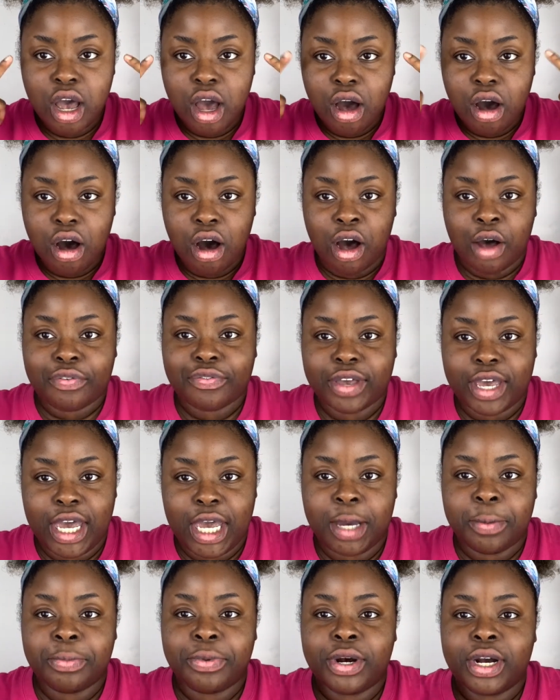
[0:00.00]
off
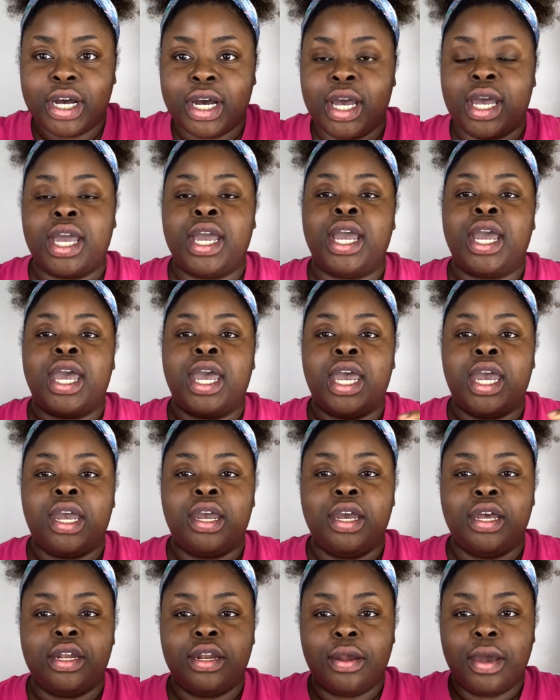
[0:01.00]
camera,
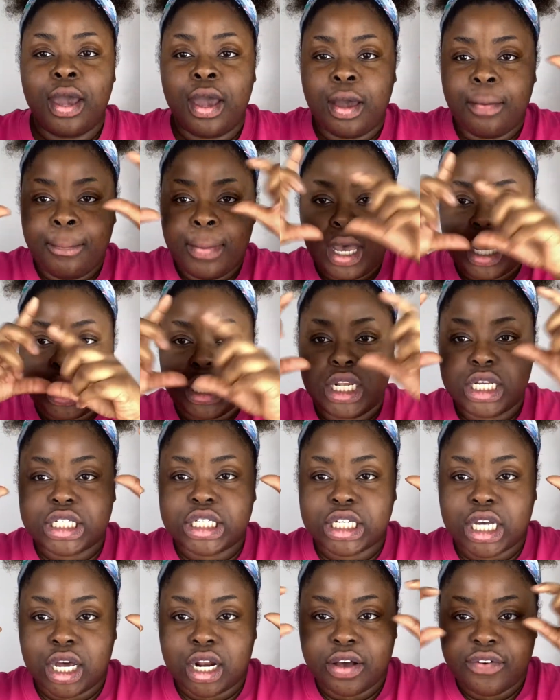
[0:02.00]
and mainly this is
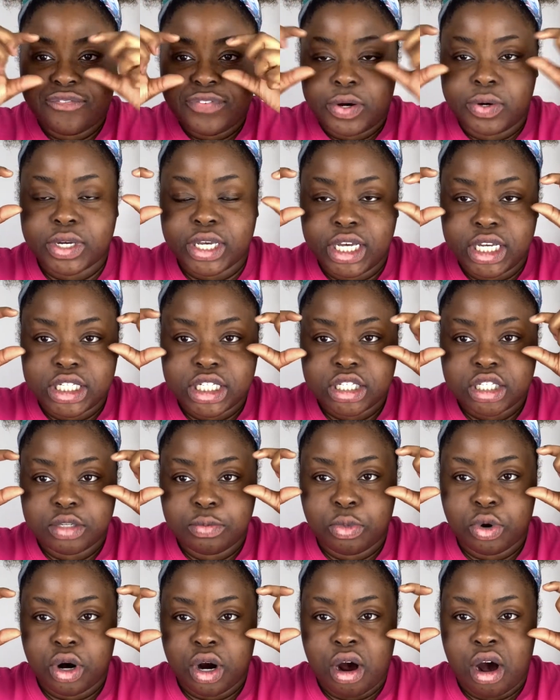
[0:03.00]
gonna focus
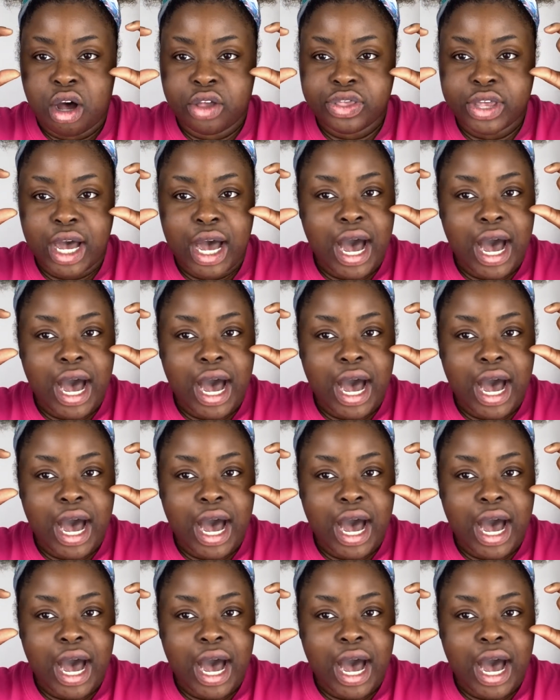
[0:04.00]
more on the